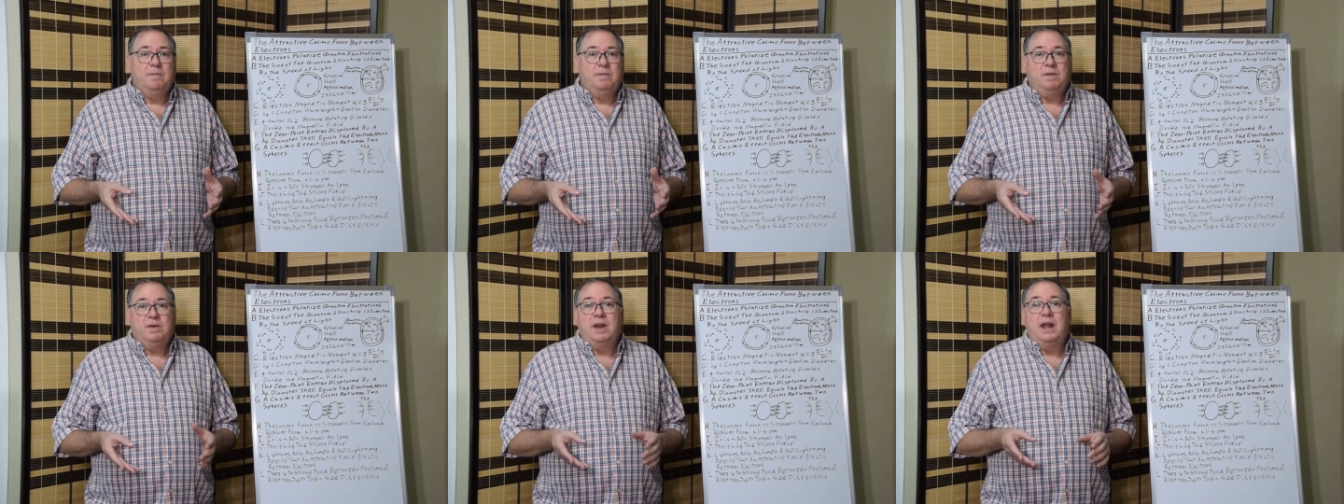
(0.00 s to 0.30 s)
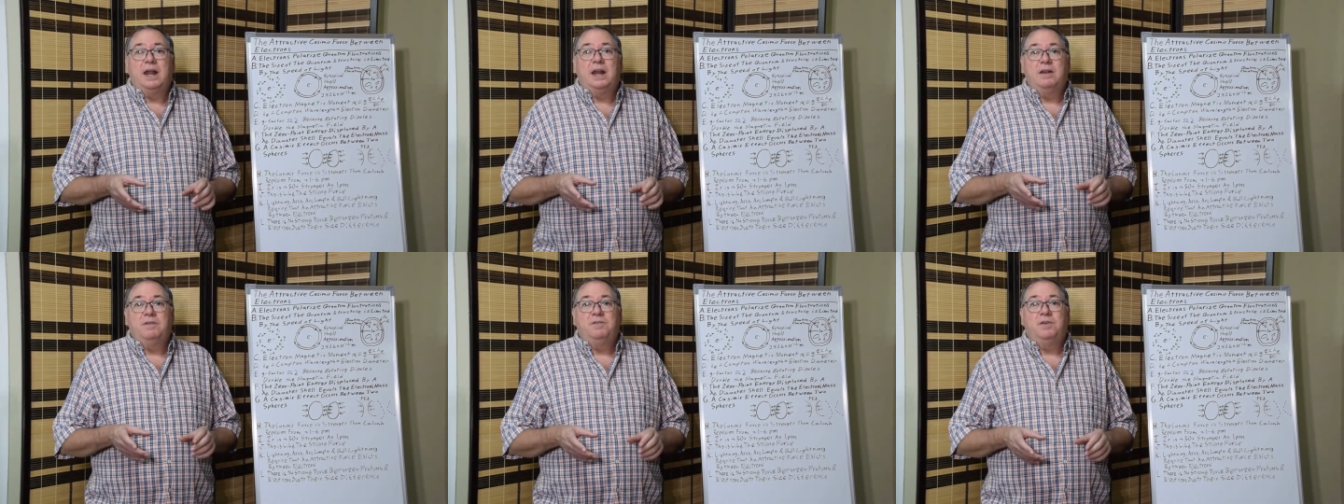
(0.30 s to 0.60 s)

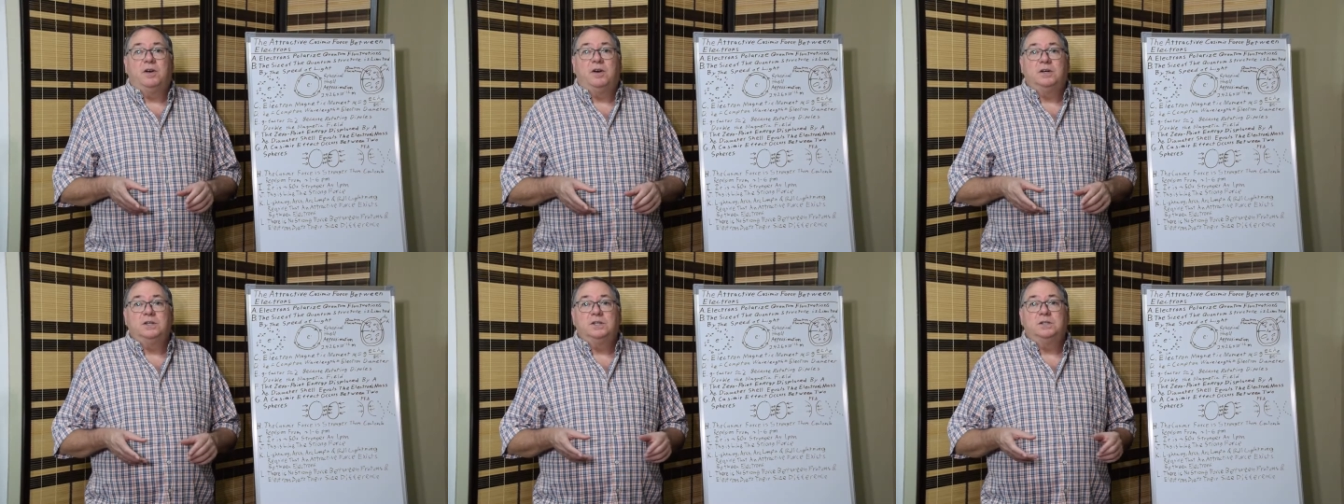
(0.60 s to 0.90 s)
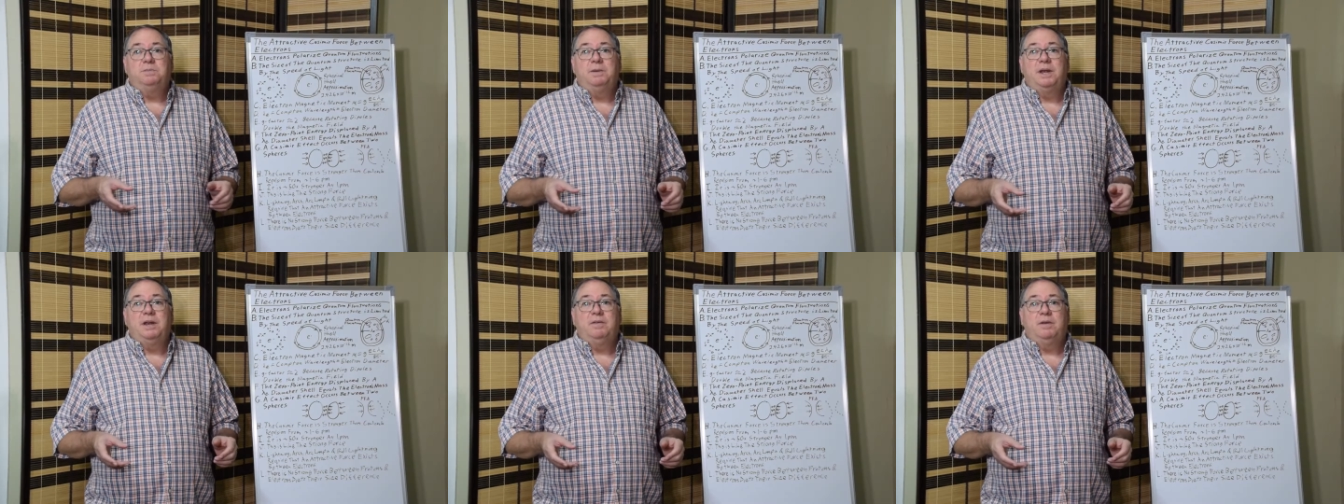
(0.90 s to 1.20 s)
negative
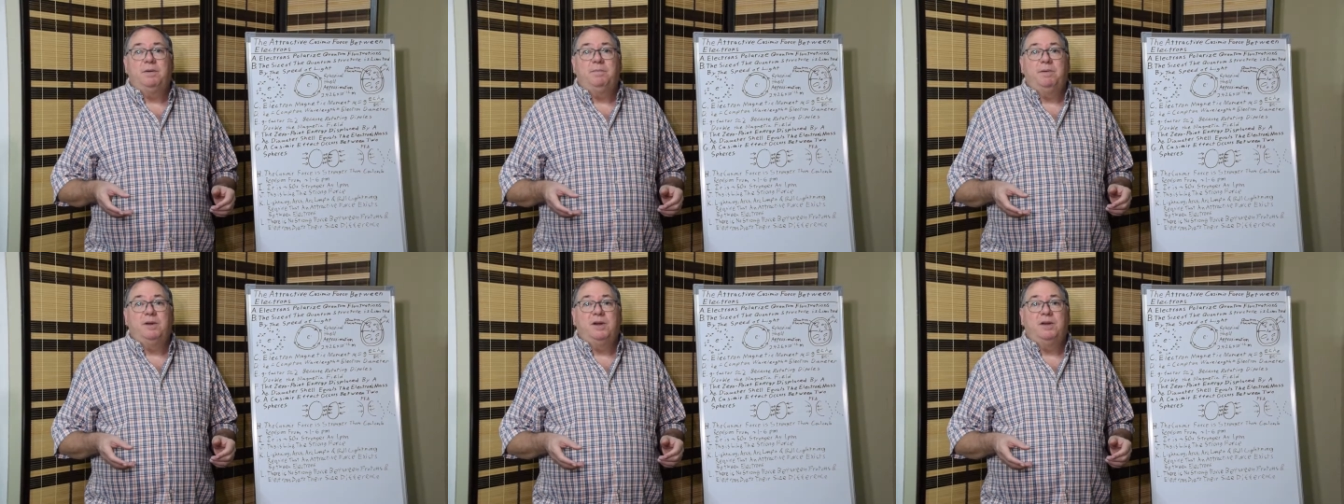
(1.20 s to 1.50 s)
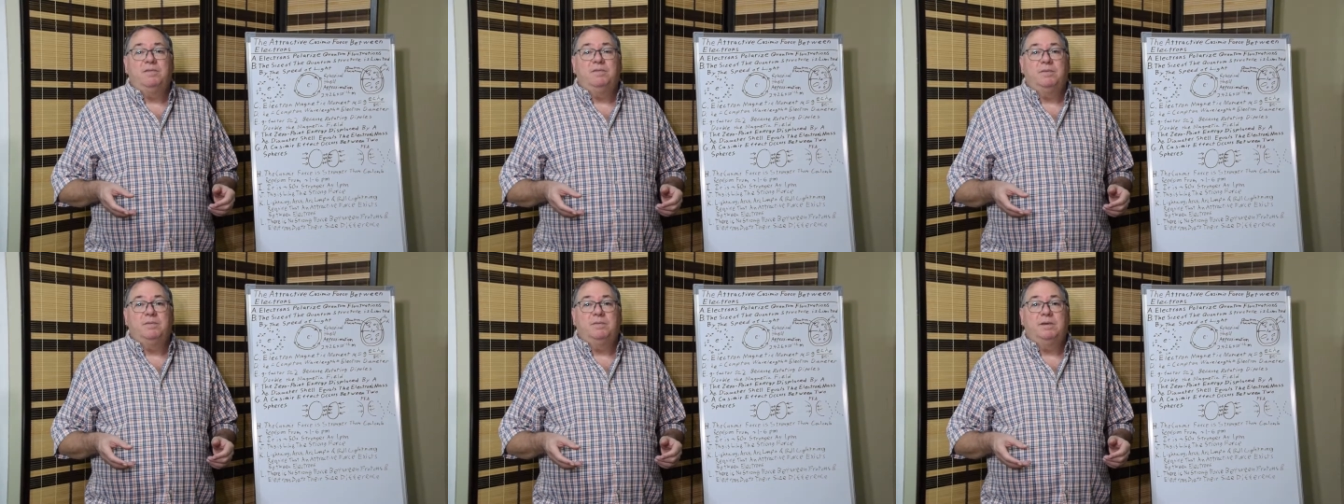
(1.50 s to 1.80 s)
charges being
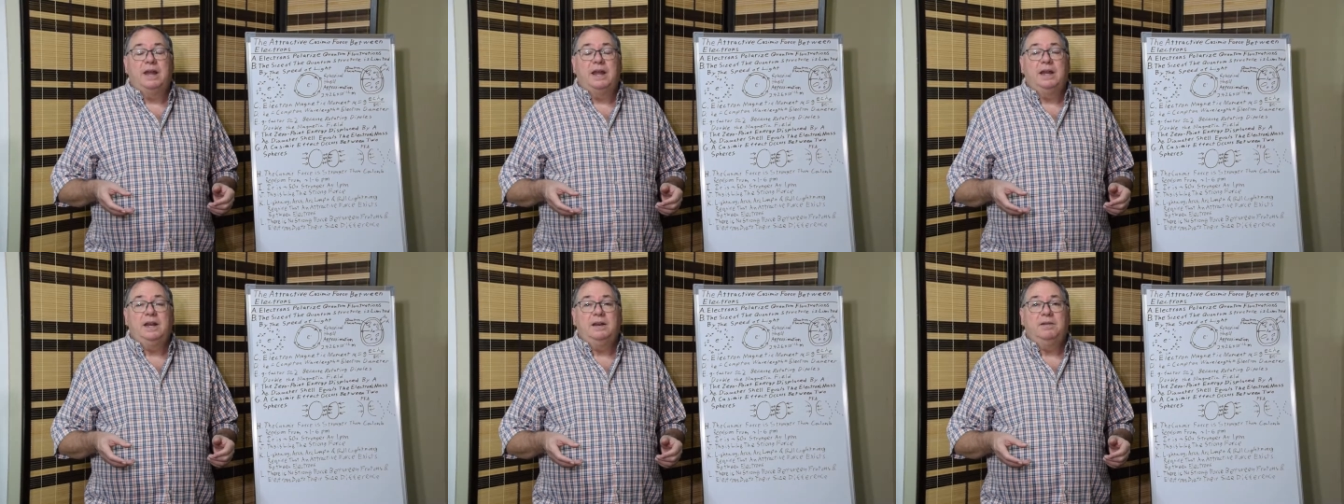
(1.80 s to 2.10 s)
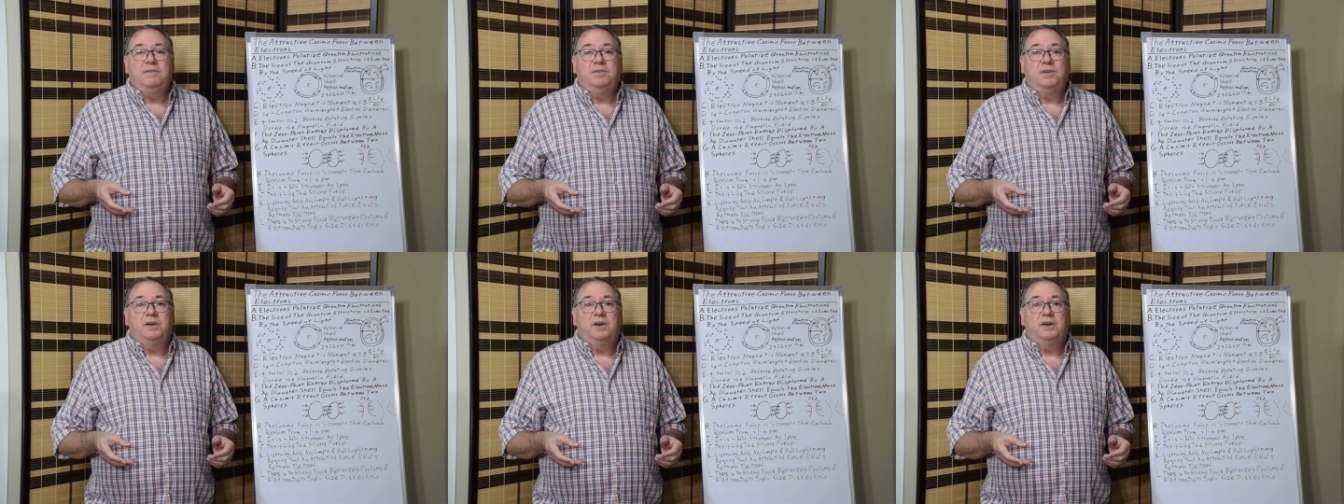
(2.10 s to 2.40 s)
repelled from
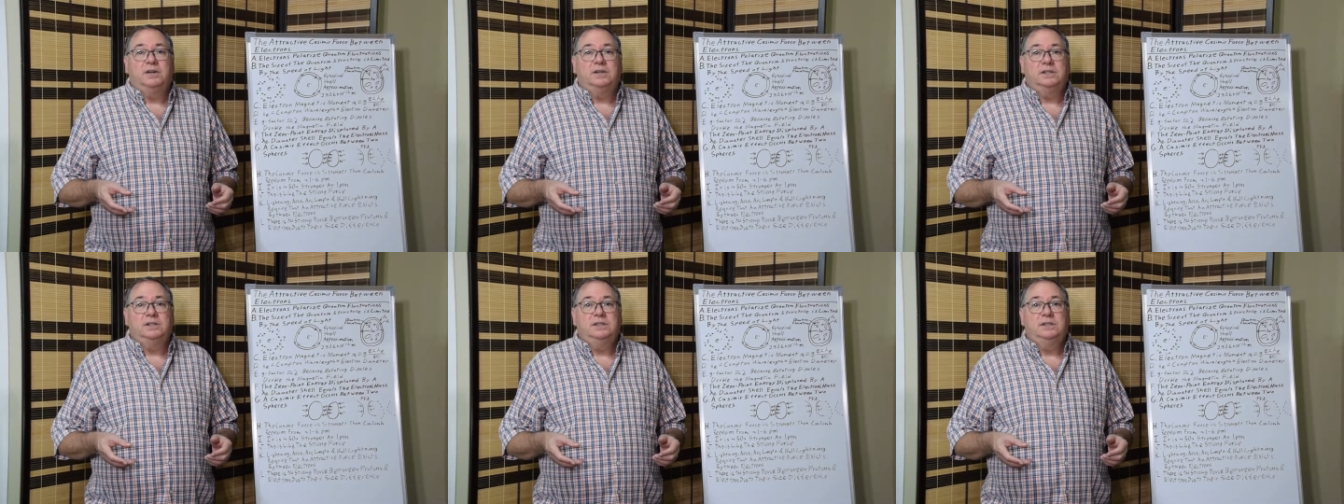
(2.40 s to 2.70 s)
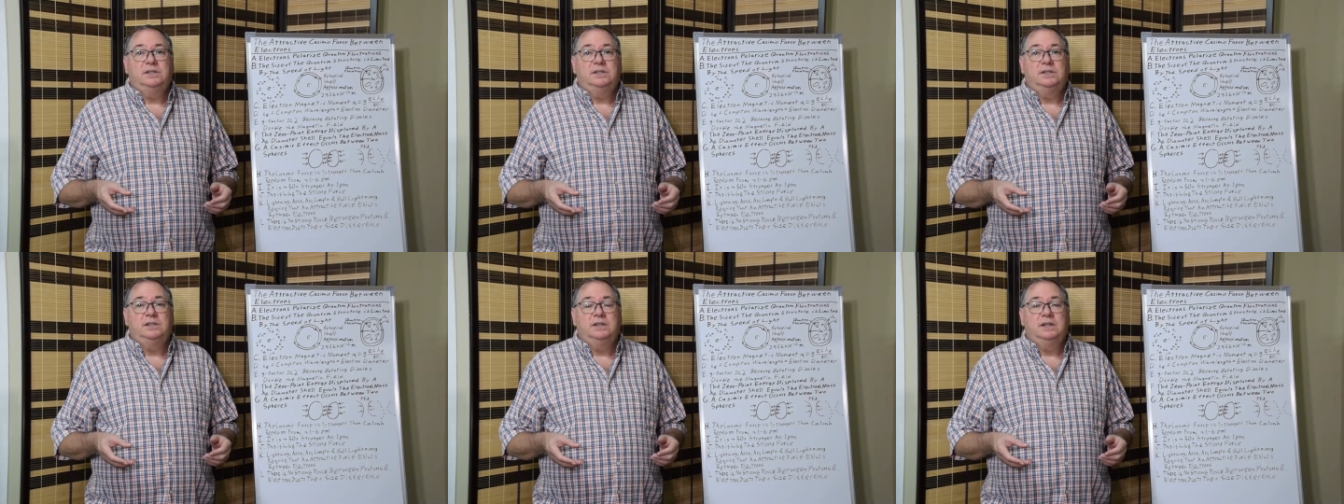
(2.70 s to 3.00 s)
negative
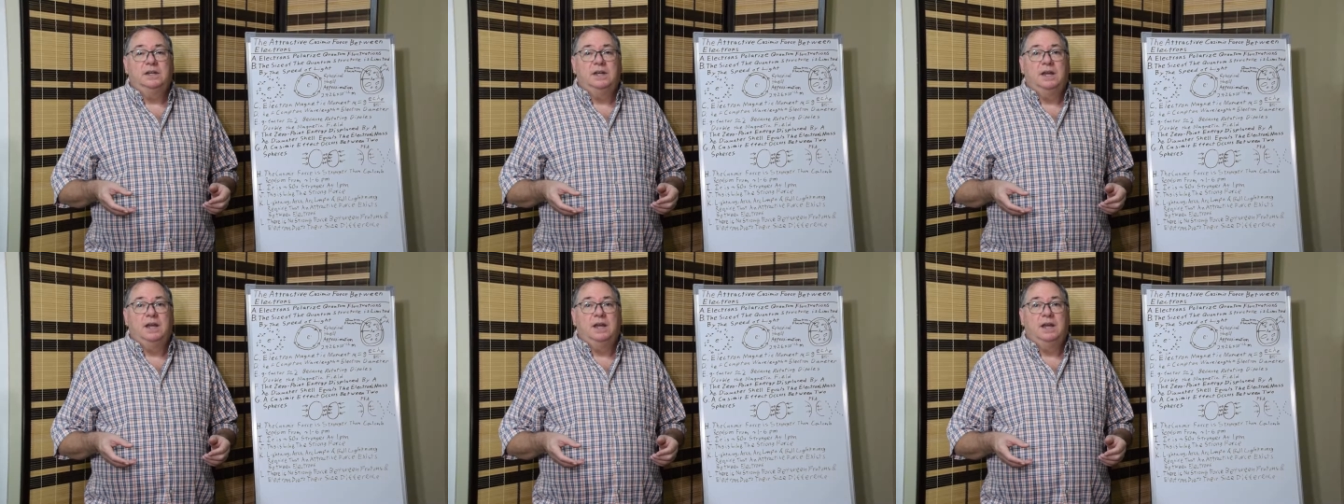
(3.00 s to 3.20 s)
charges,